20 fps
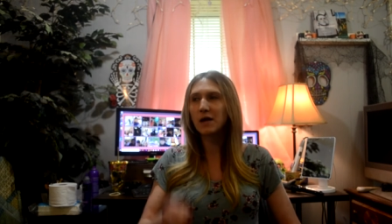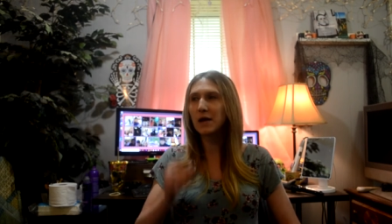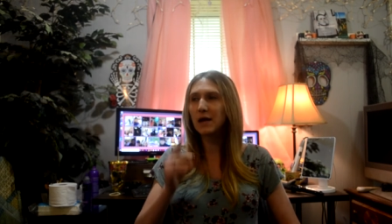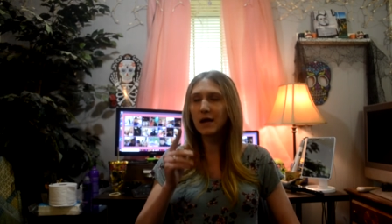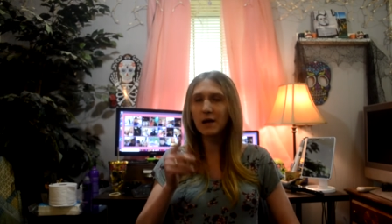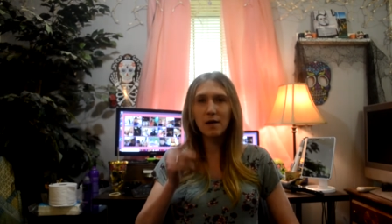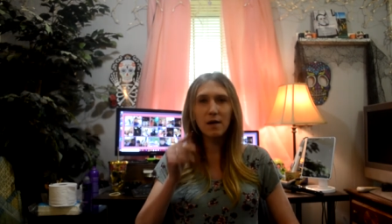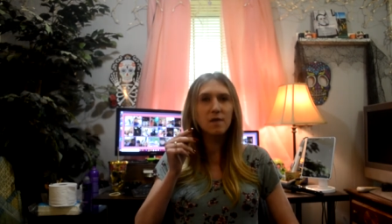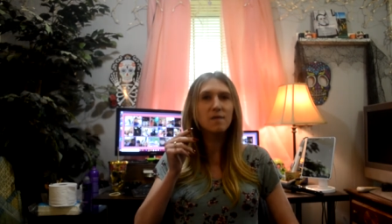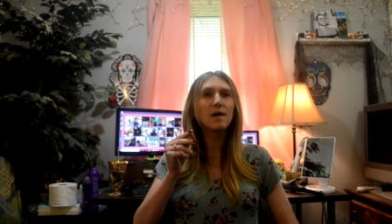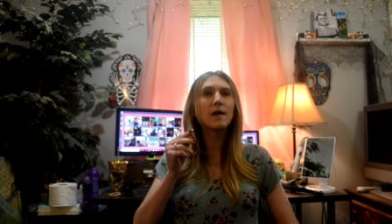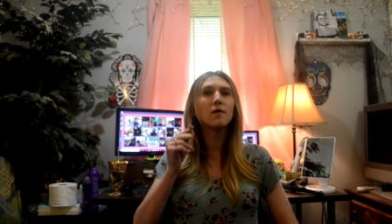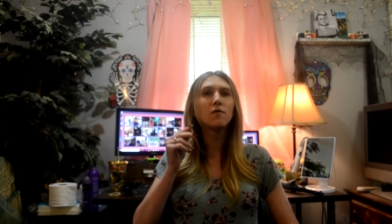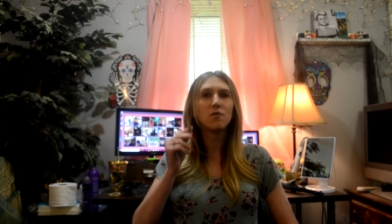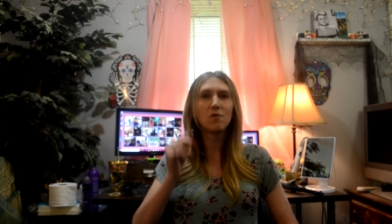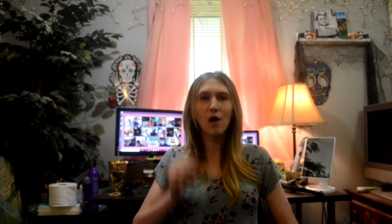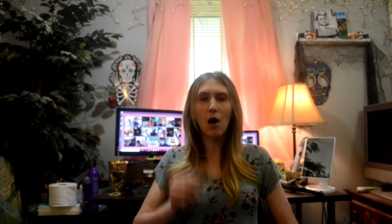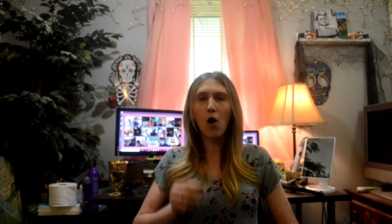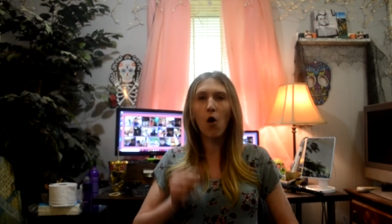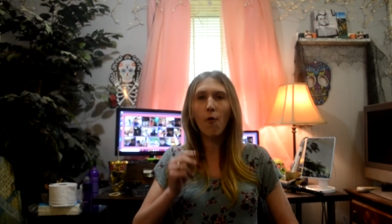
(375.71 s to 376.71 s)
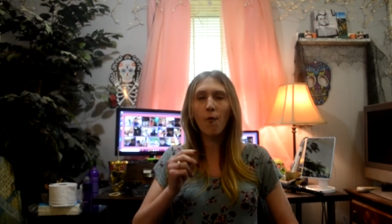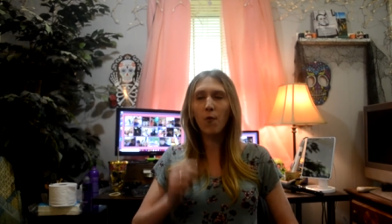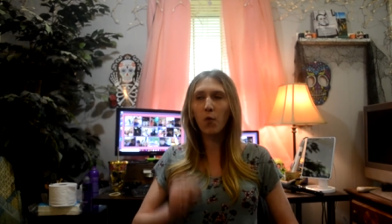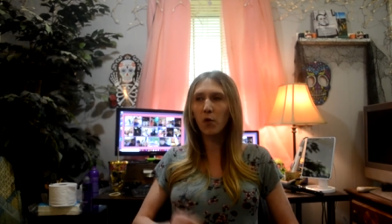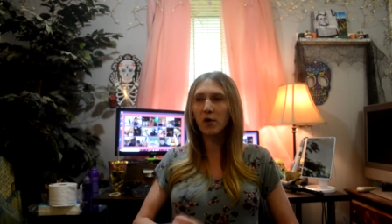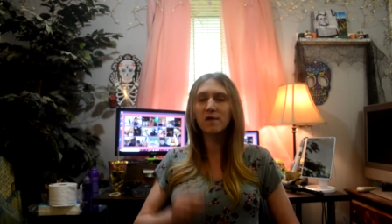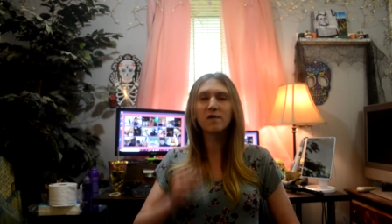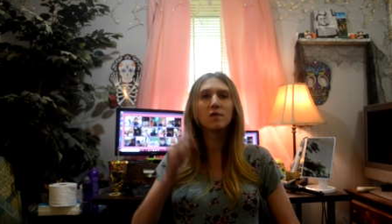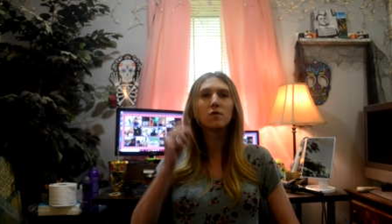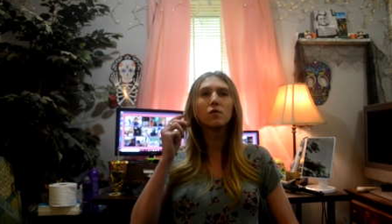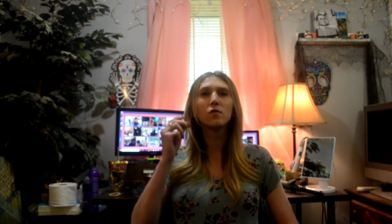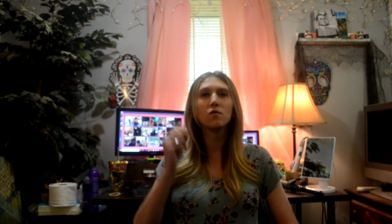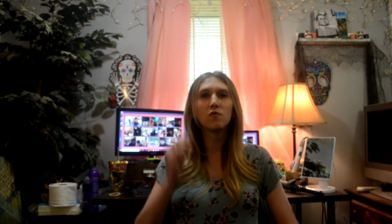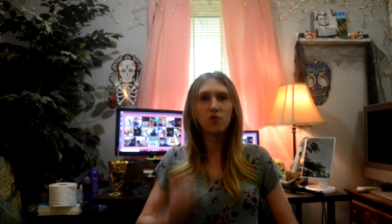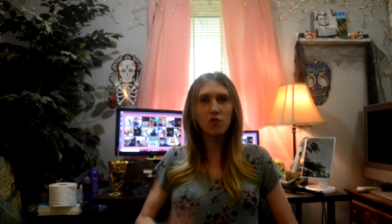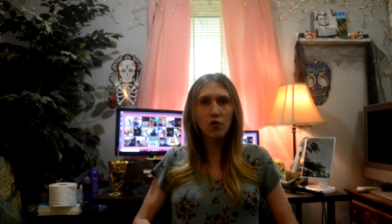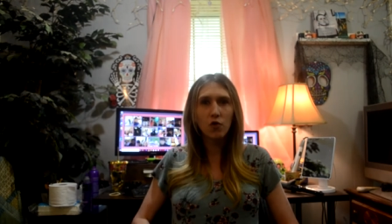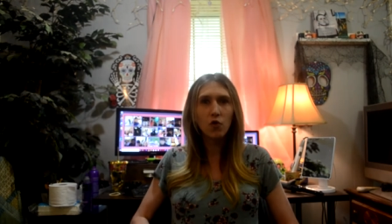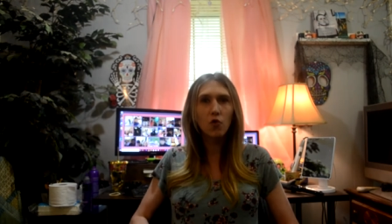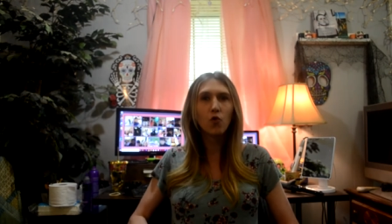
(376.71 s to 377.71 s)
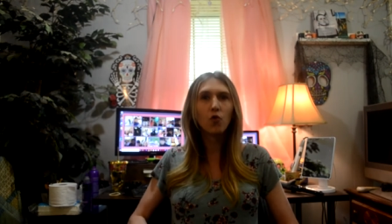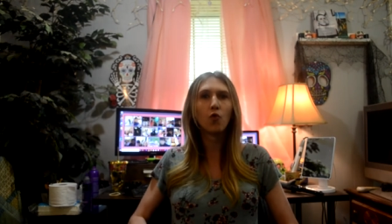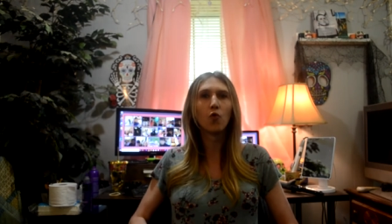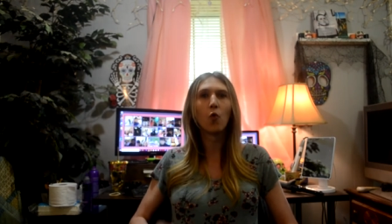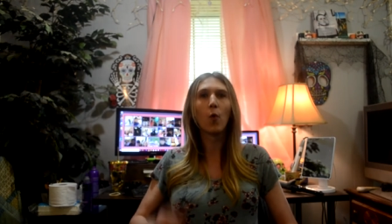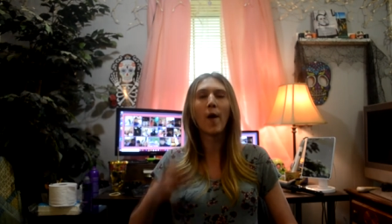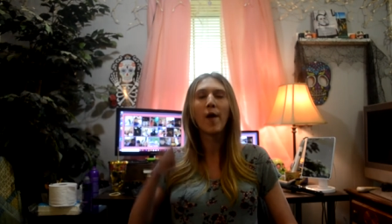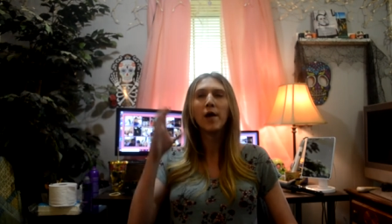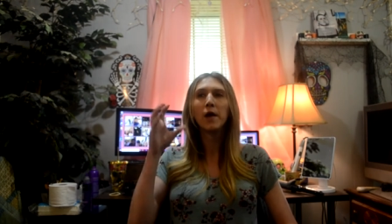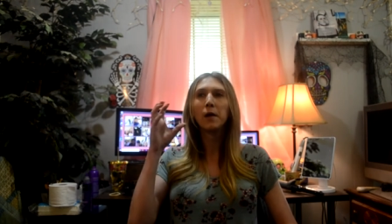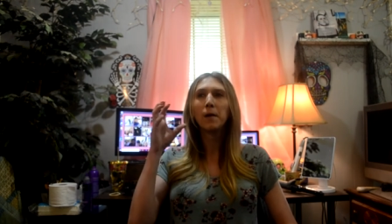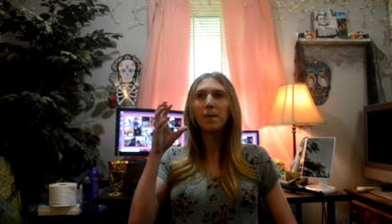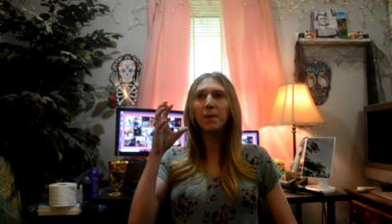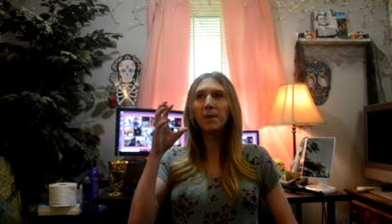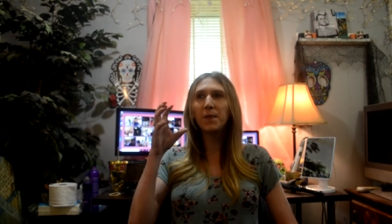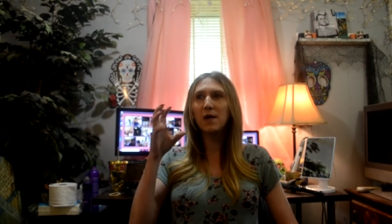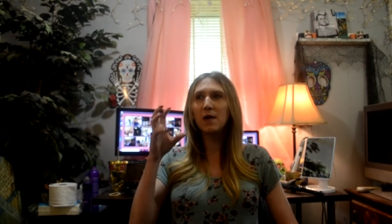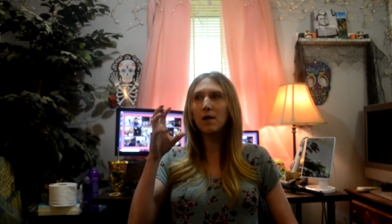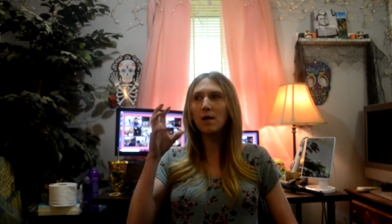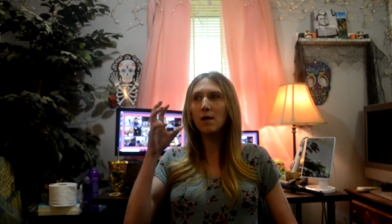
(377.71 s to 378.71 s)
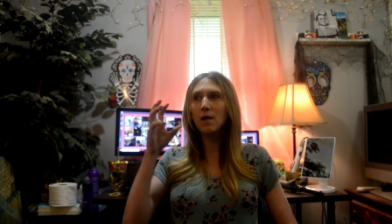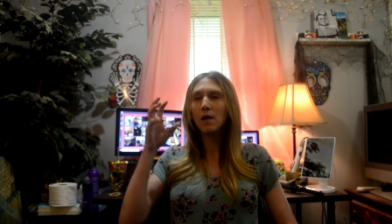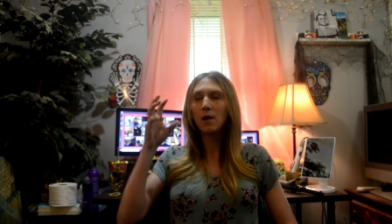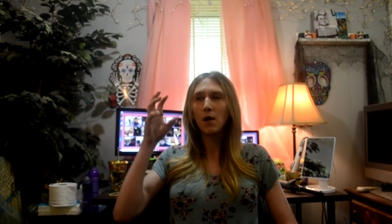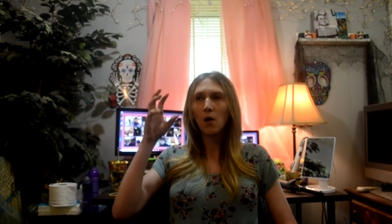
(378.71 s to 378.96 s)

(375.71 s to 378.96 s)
It is a dog whistle to the